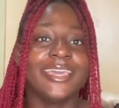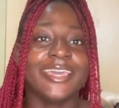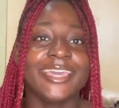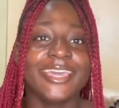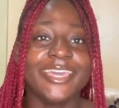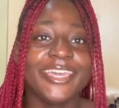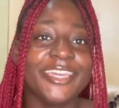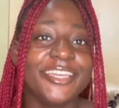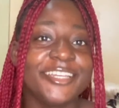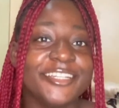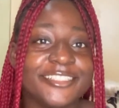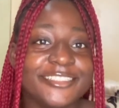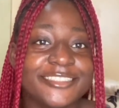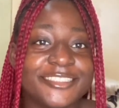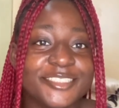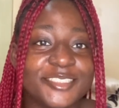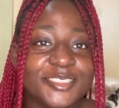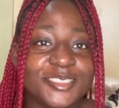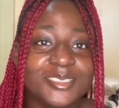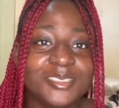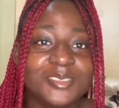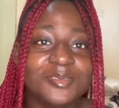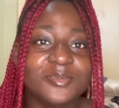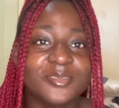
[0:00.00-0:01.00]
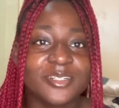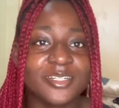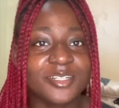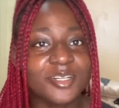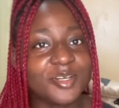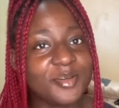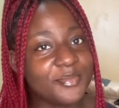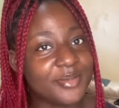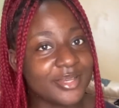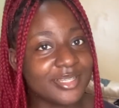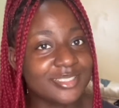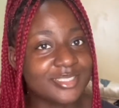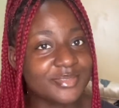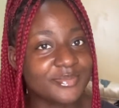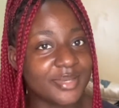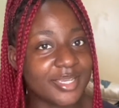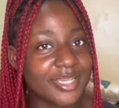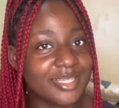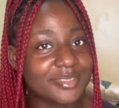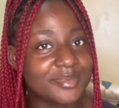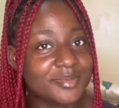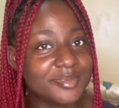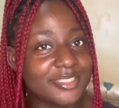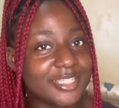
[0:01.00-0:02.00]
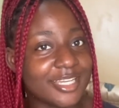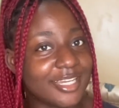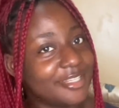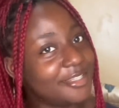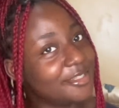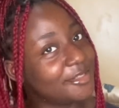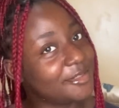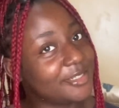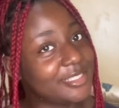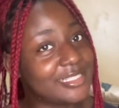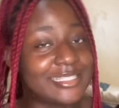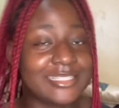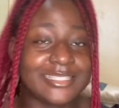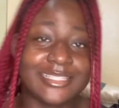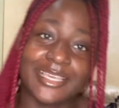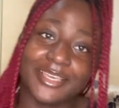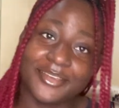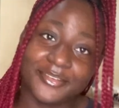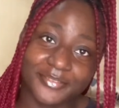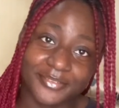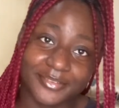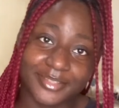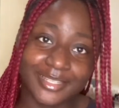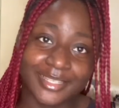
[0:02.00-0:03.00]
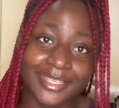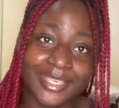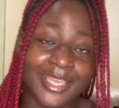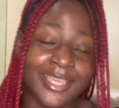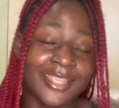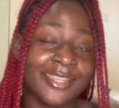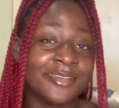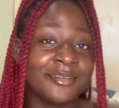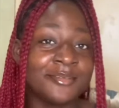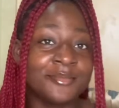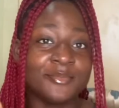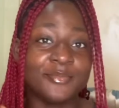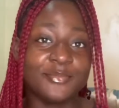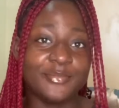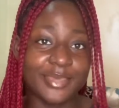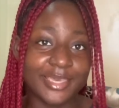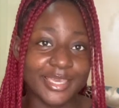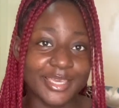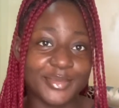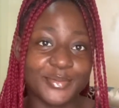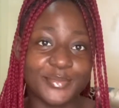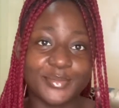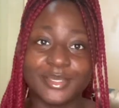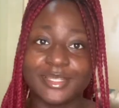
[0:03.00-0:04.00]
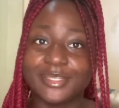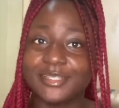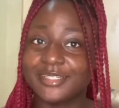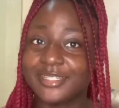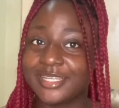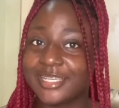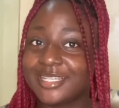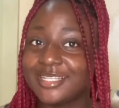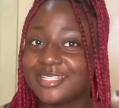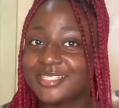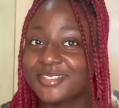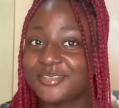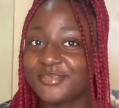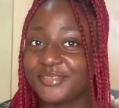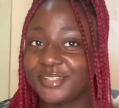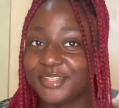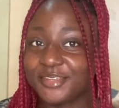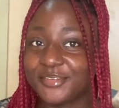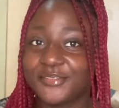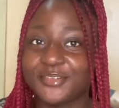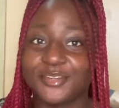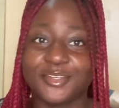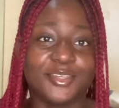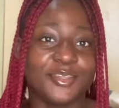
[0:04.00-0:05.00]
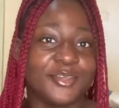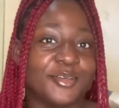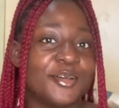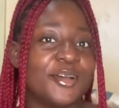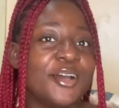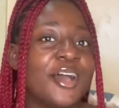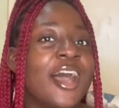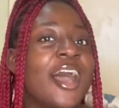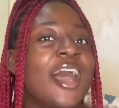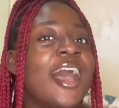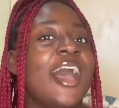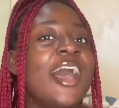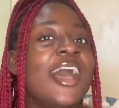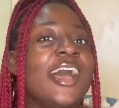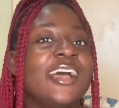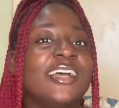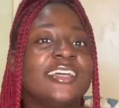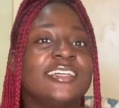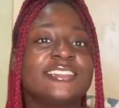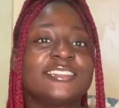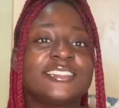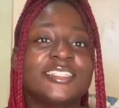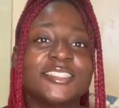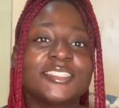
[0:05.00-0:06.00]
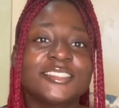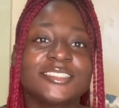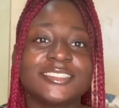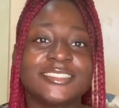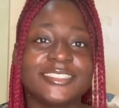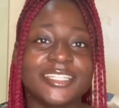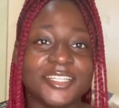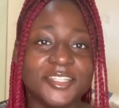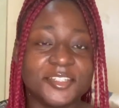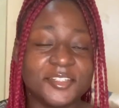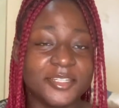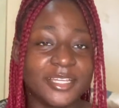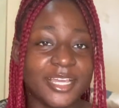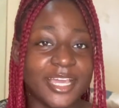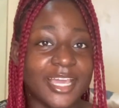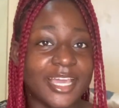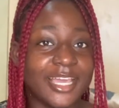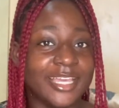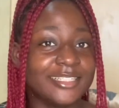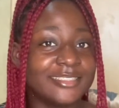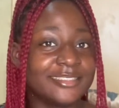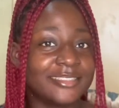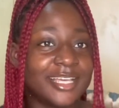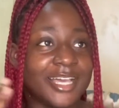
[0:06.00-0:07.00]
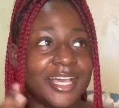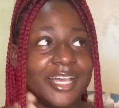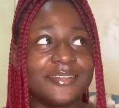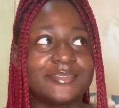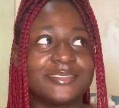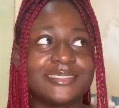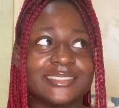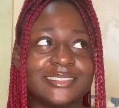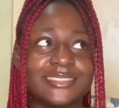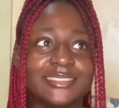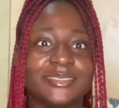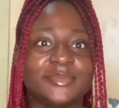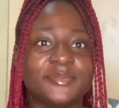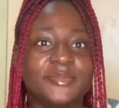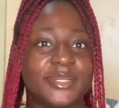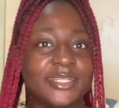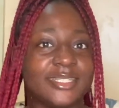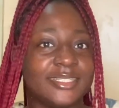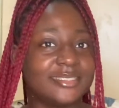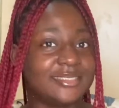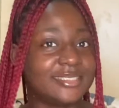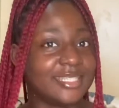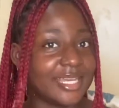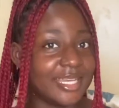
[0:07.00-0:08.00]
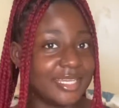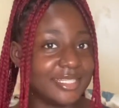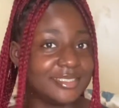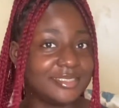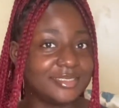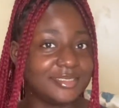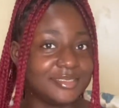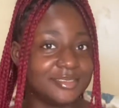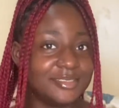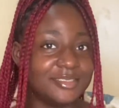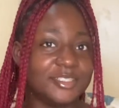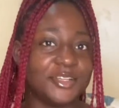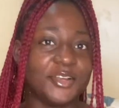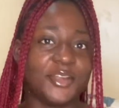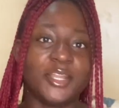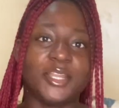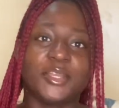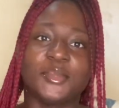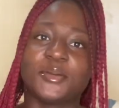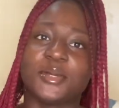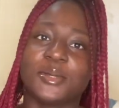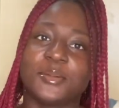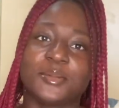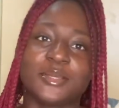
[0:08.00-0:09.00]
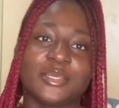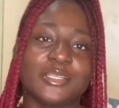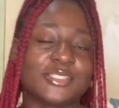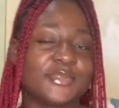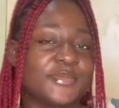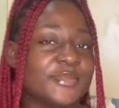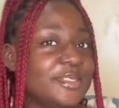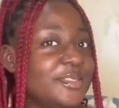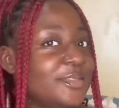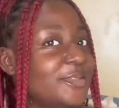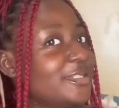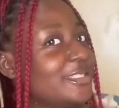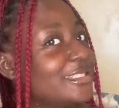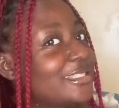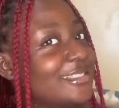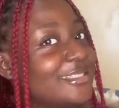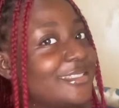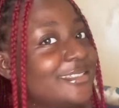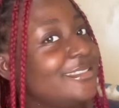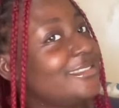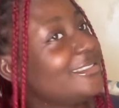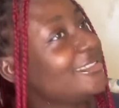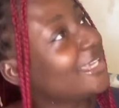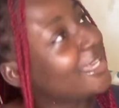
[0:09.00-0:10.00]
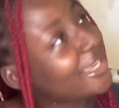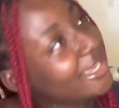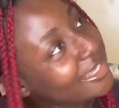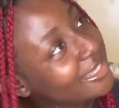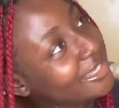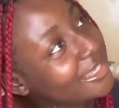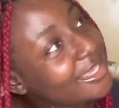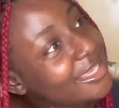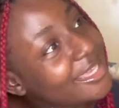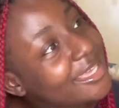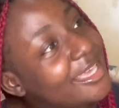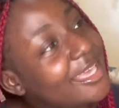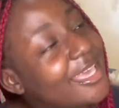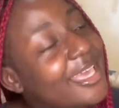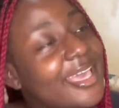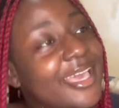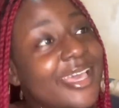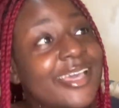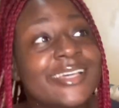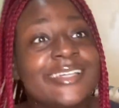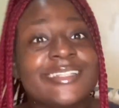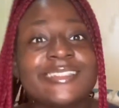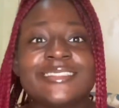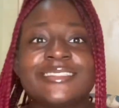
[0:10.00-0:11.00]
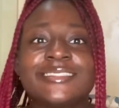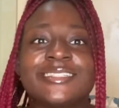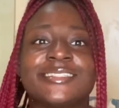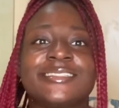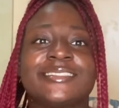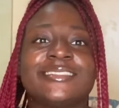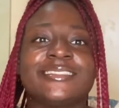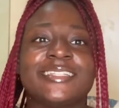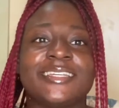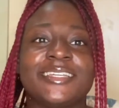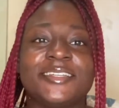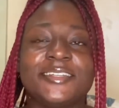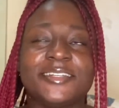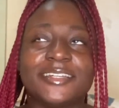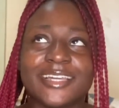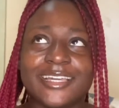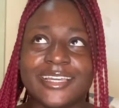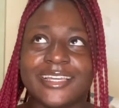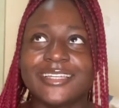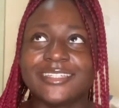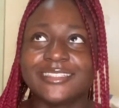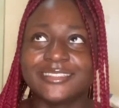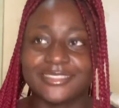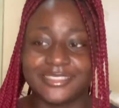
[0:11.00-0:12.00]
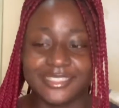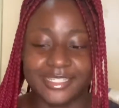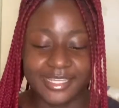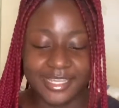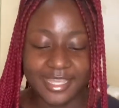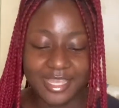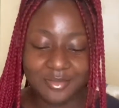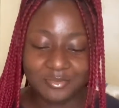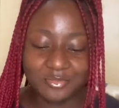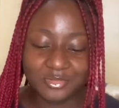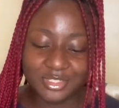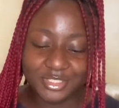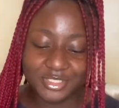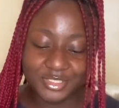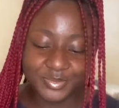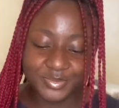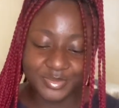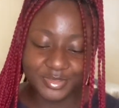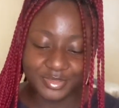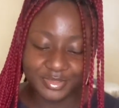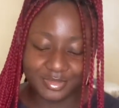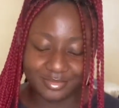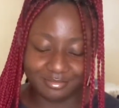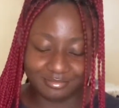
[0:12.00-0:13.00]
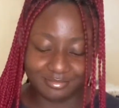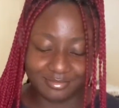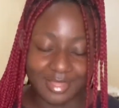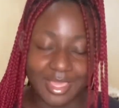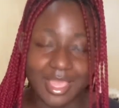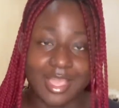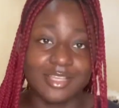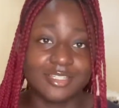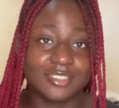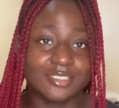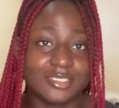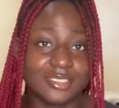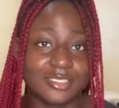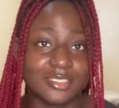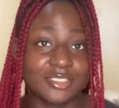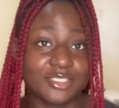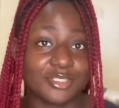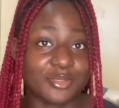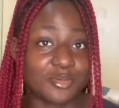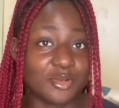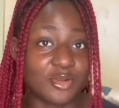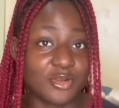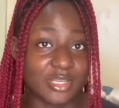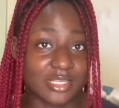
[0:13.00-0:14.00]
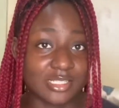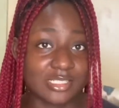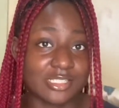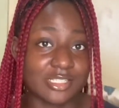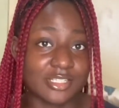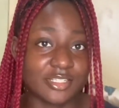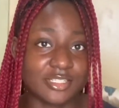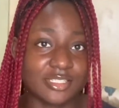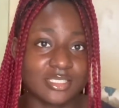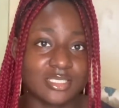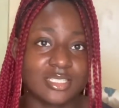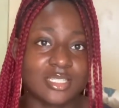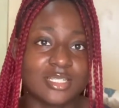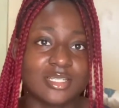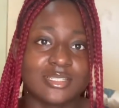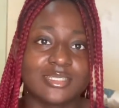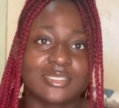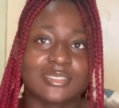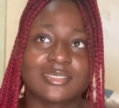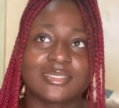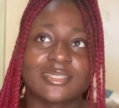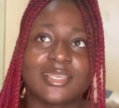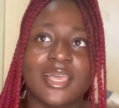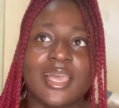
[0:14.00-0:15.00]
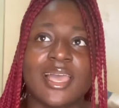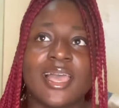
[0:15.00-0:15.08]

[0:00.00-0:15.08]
Hey YouTube, welcome back to my YouTube channel. It's Defenny, and I'm back with another YouTube video for you. So today, you guys, I've received my title, so you already know what I'm going to be doing today. So today, you guys, yeah, I'm going to be answering some questions because